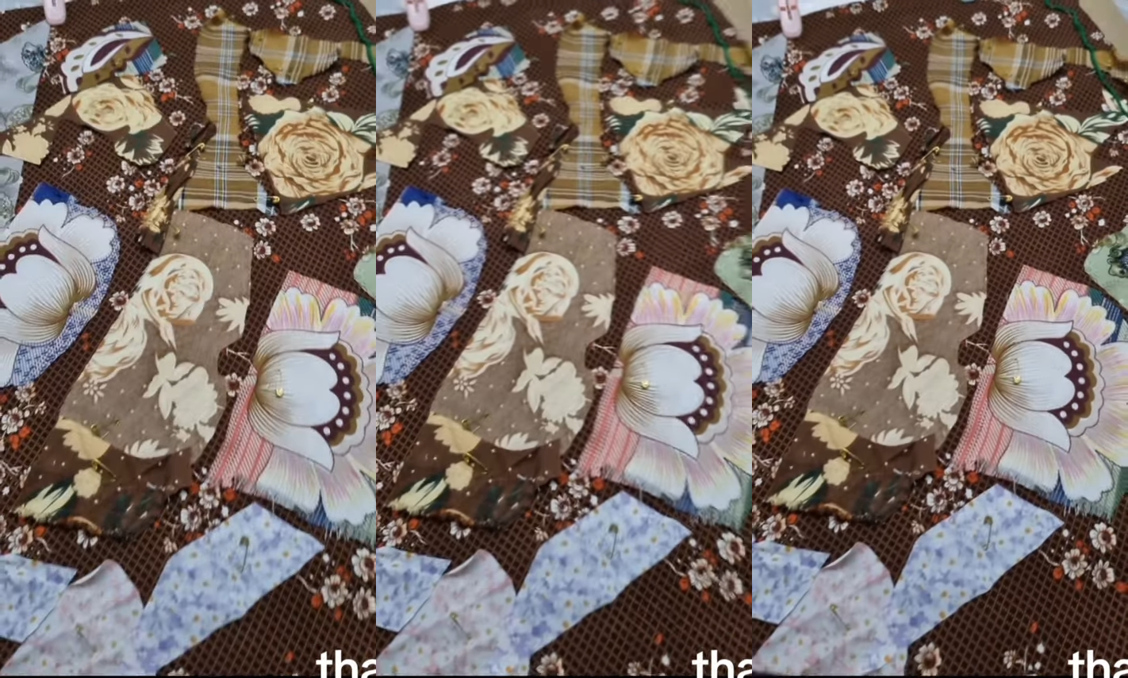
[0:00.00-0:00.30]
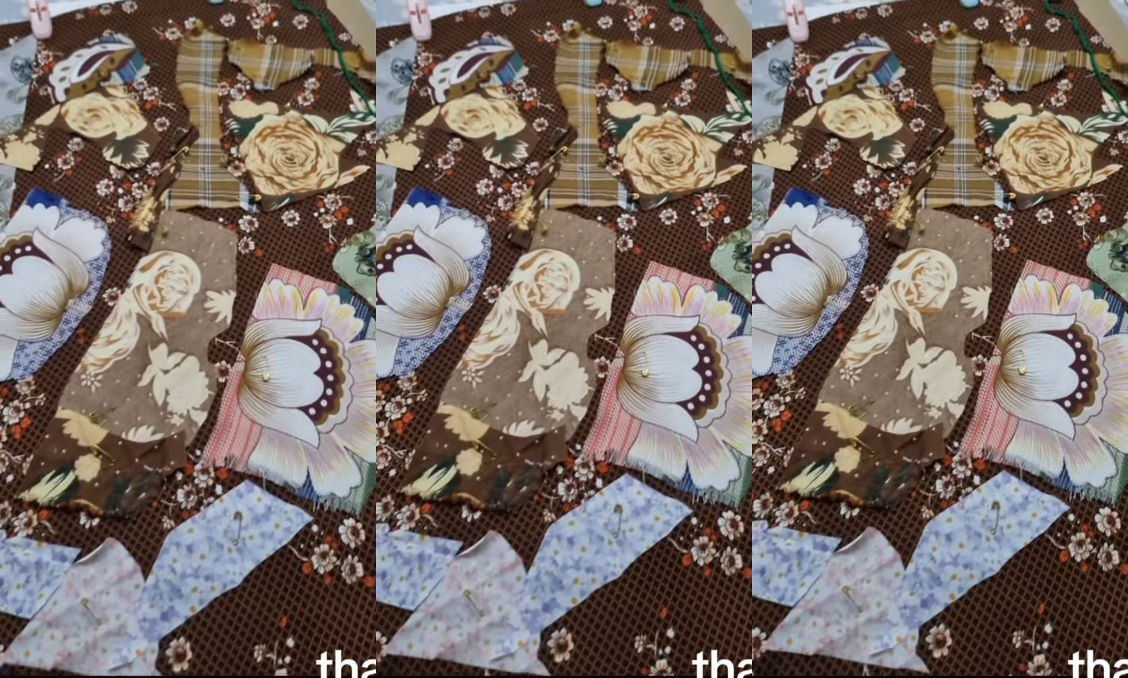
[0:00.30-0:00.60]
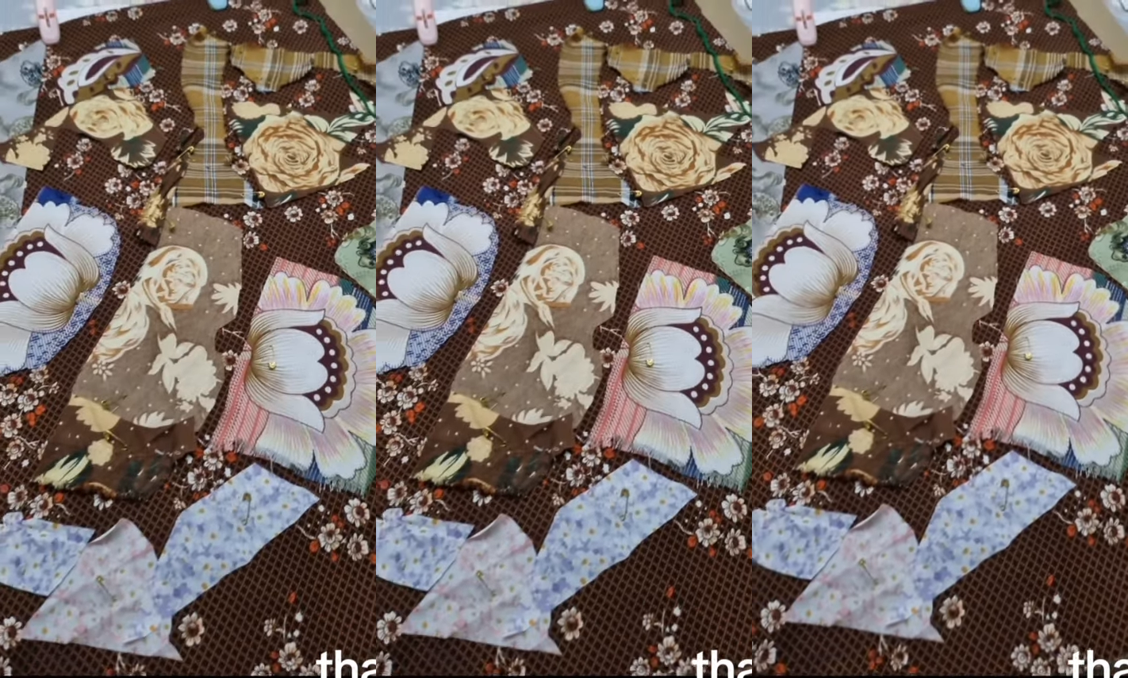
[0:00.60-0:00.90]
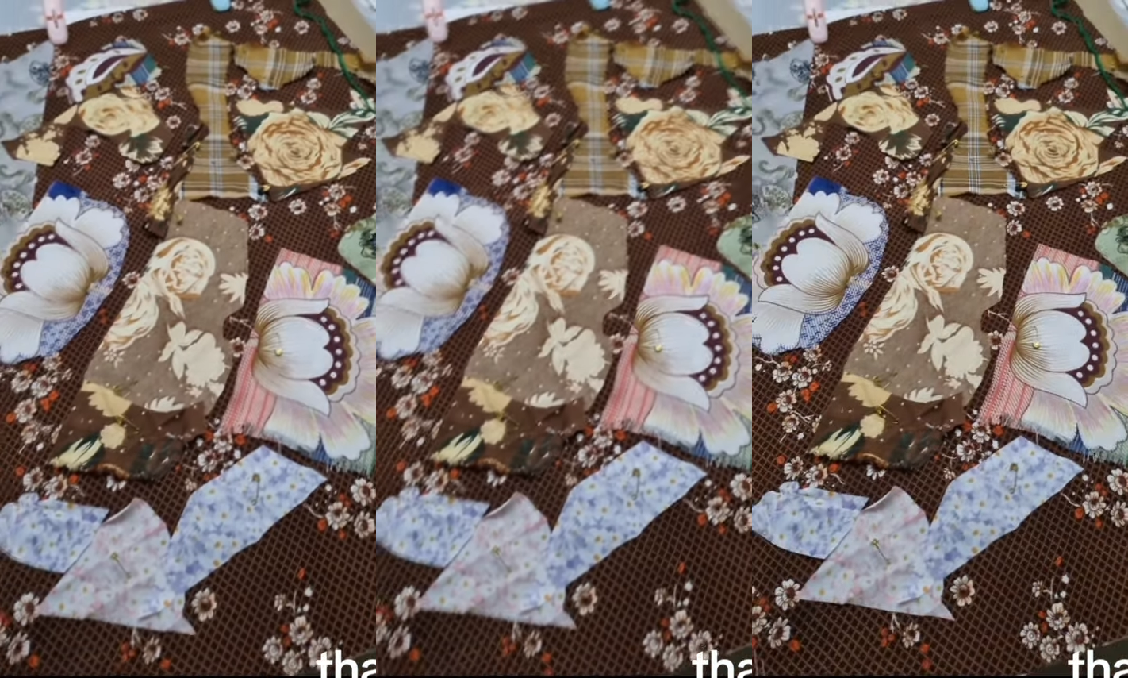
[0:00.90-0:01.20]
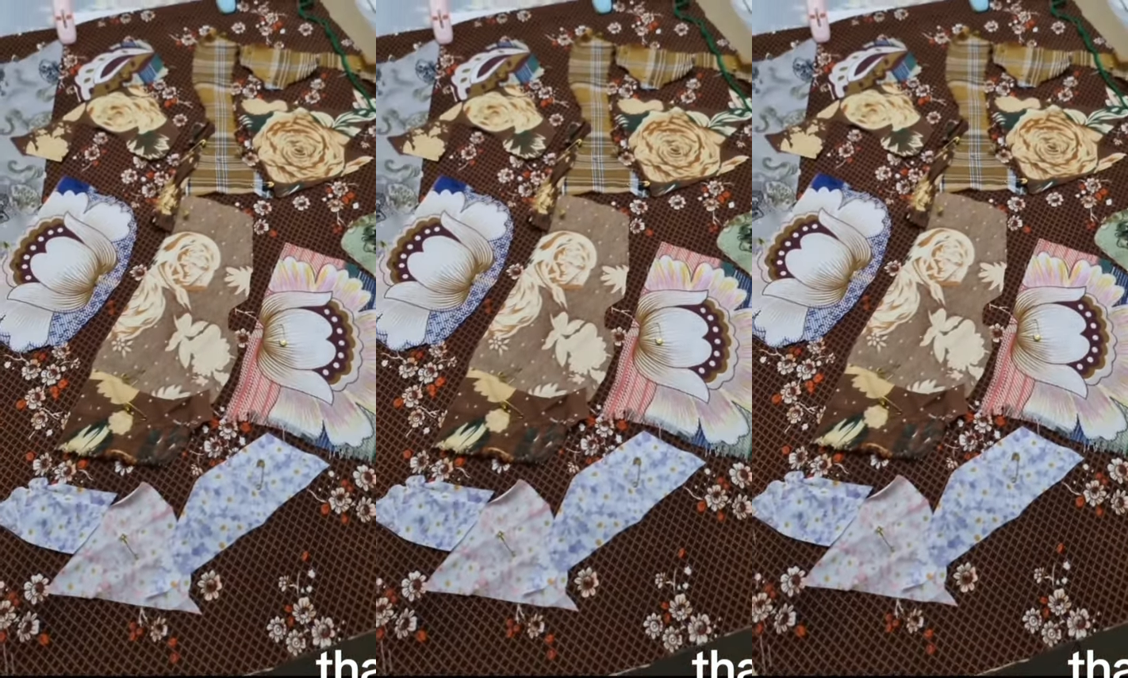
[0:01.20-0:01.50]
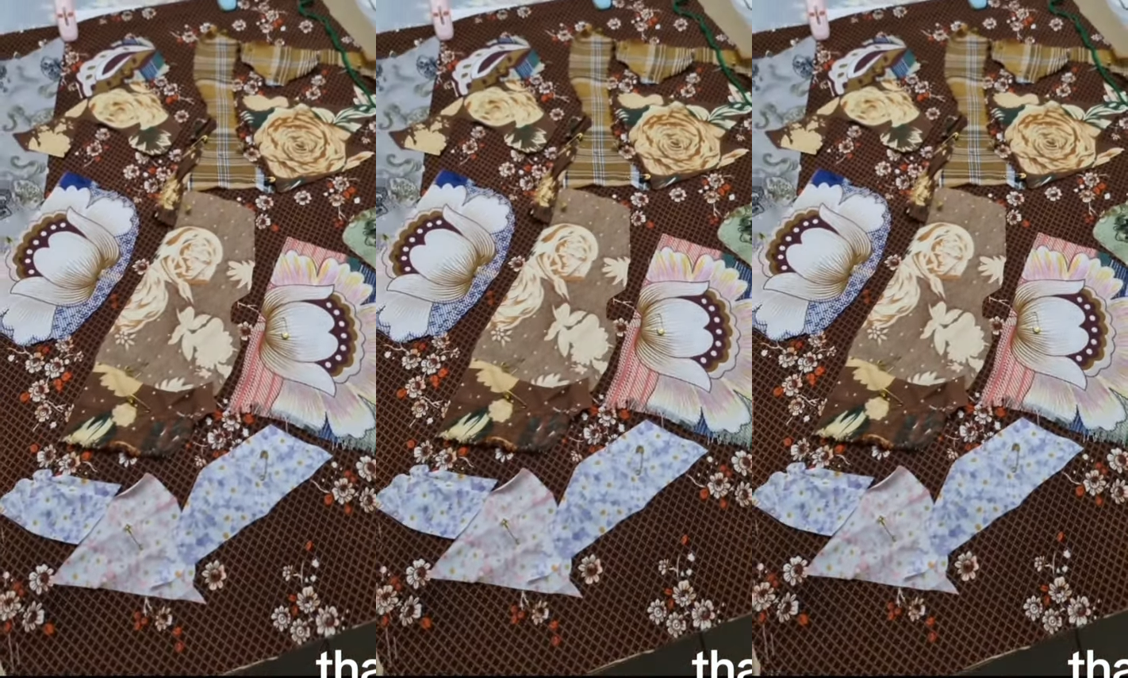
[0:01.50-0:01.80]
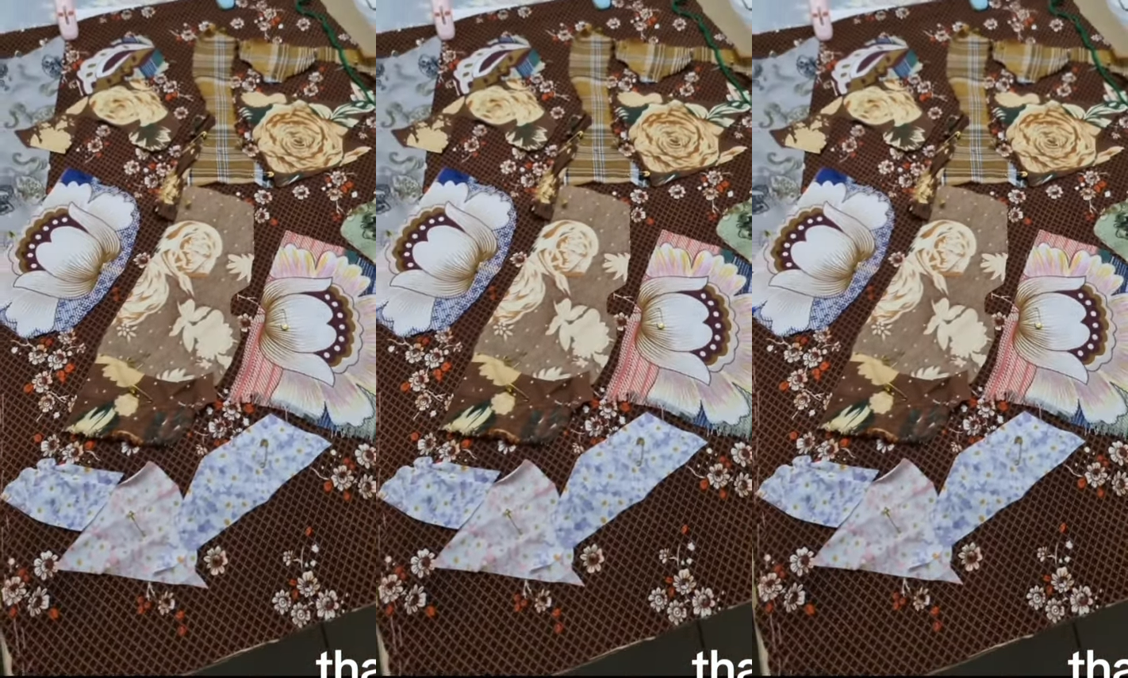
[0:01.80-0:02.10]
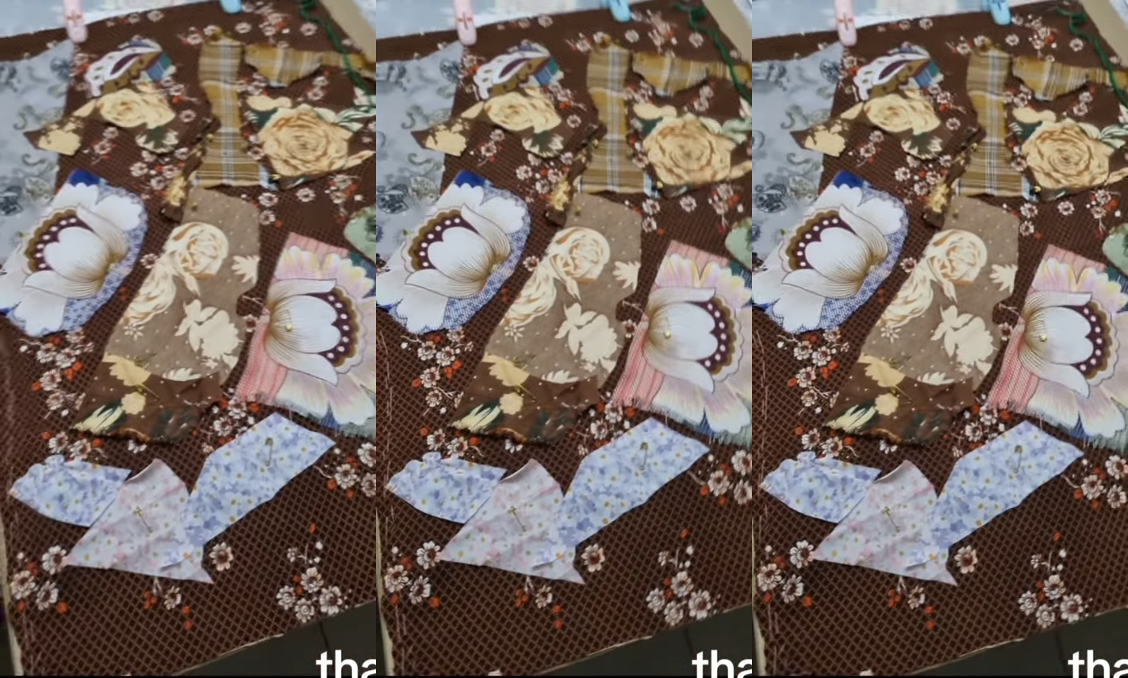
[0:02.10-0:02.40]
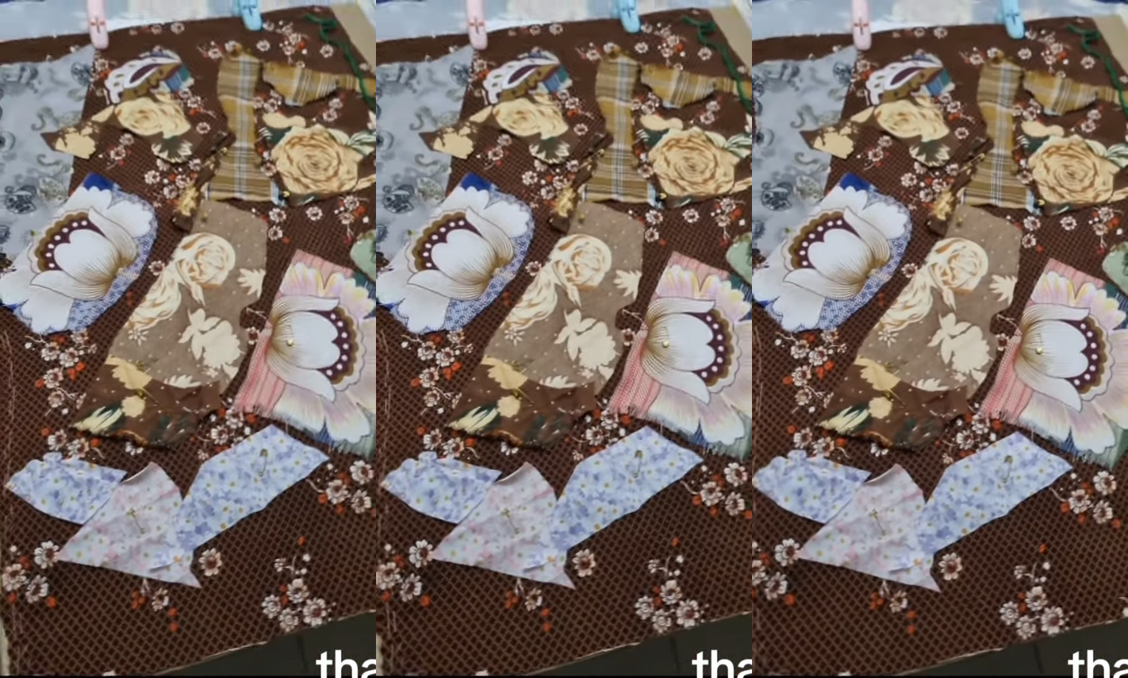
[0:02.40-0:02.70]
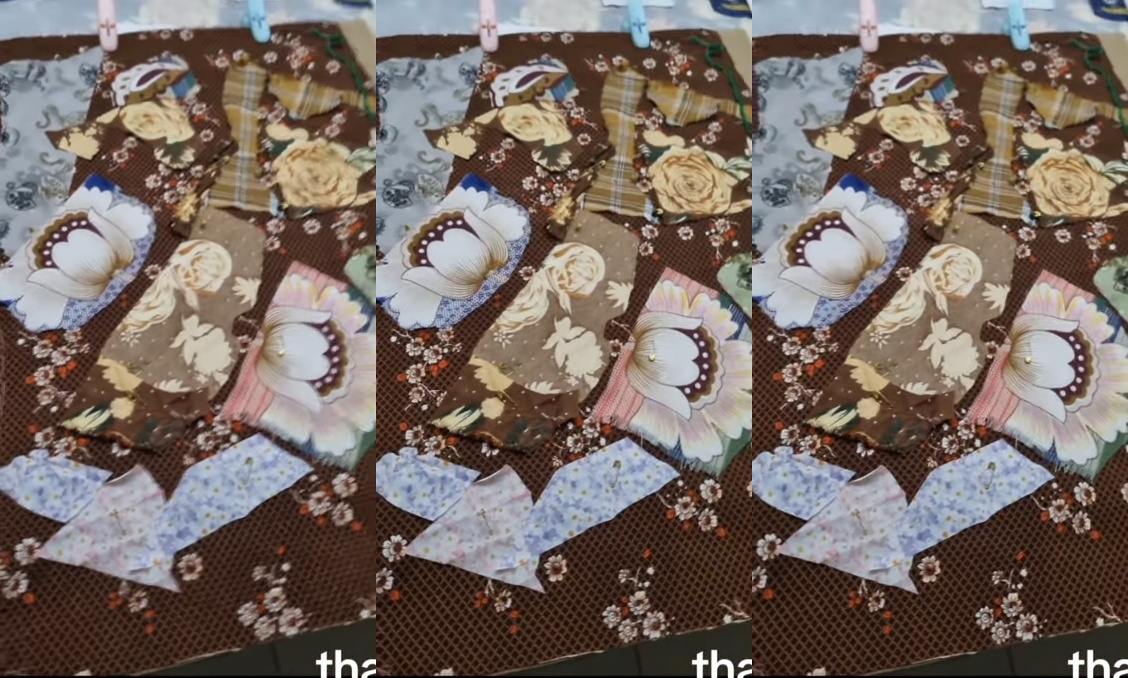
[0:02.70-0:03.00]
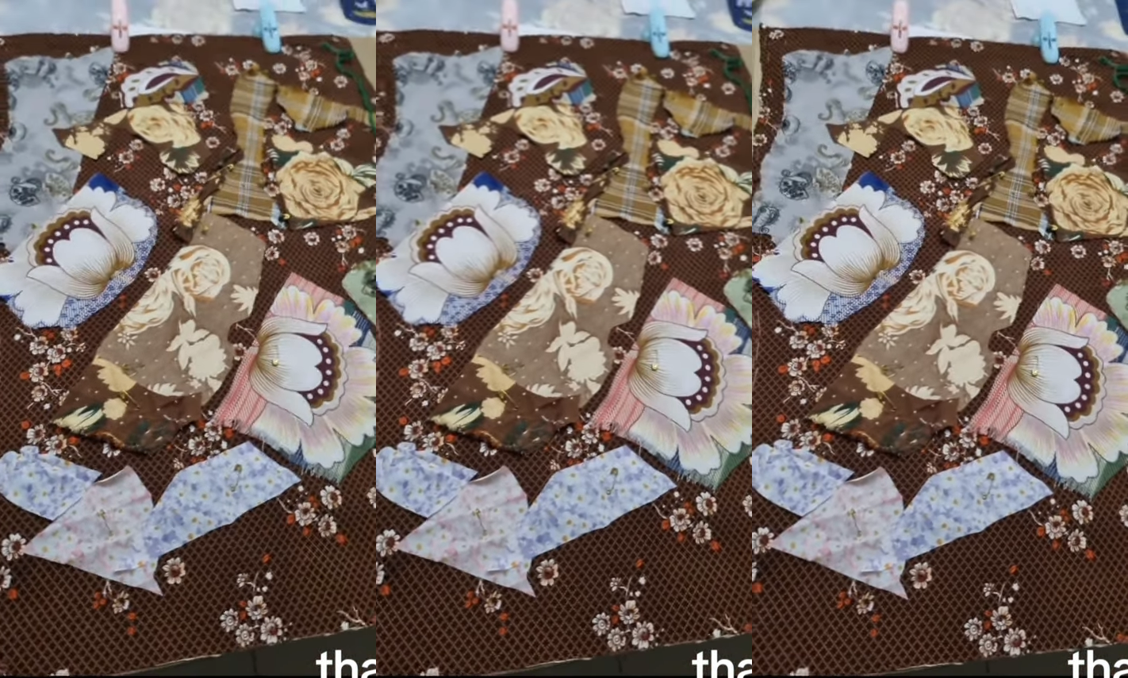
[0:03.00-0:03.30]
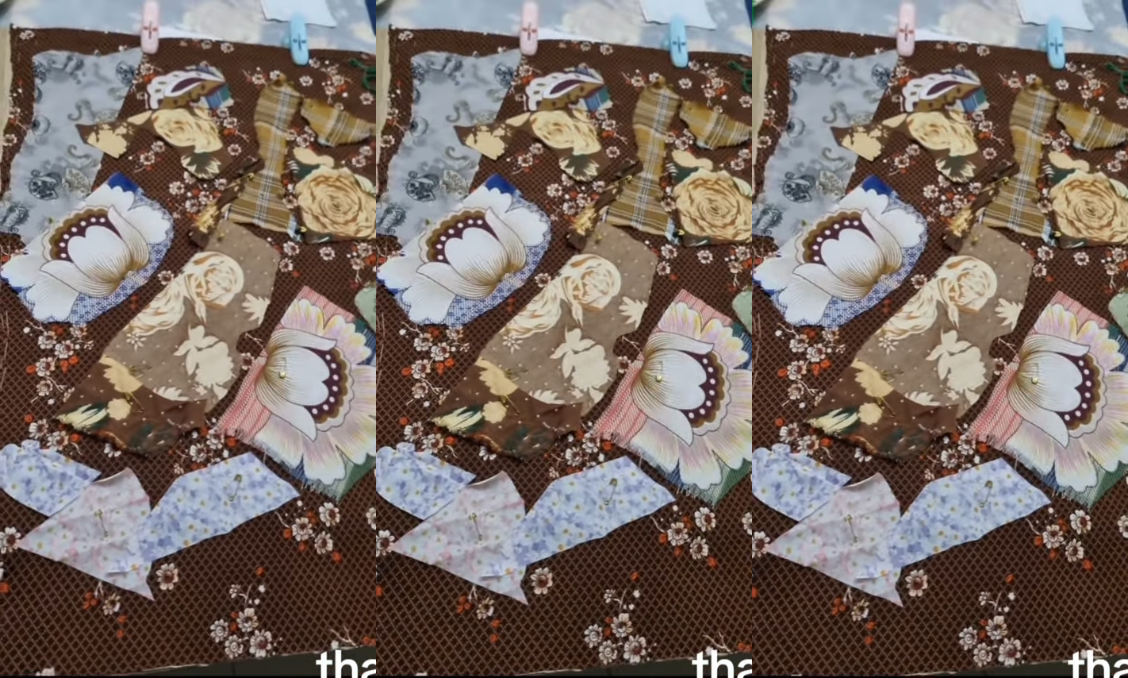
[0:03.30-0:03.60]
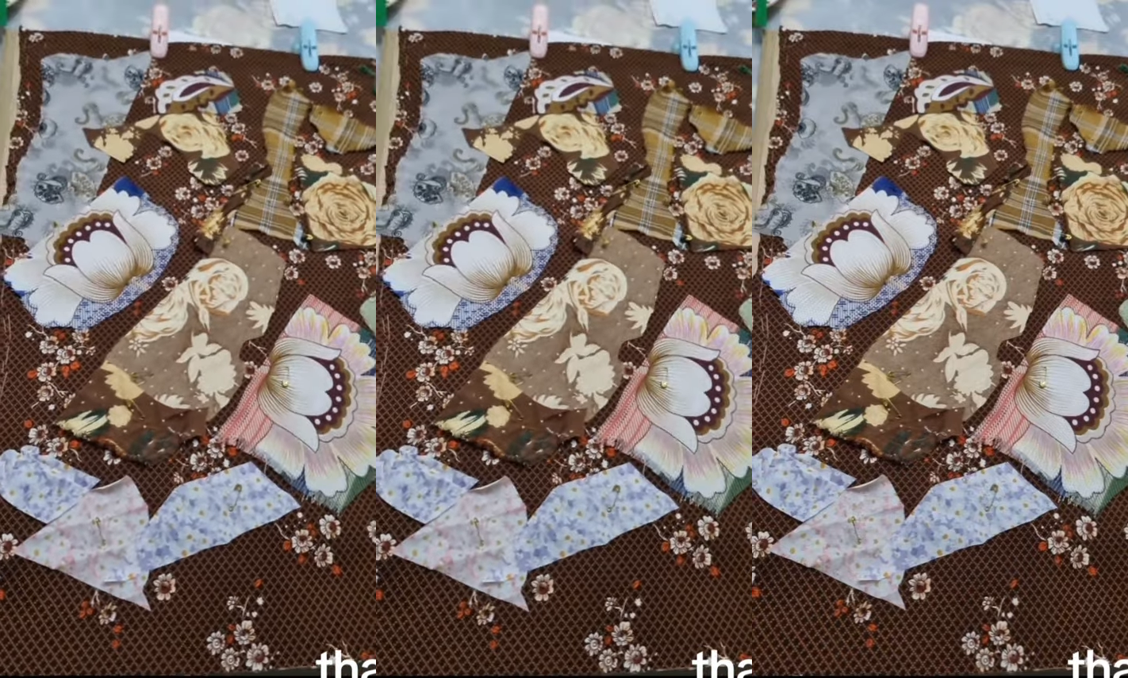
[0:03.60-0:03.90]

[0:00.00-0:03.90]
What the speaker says: [unreadable: no face in view]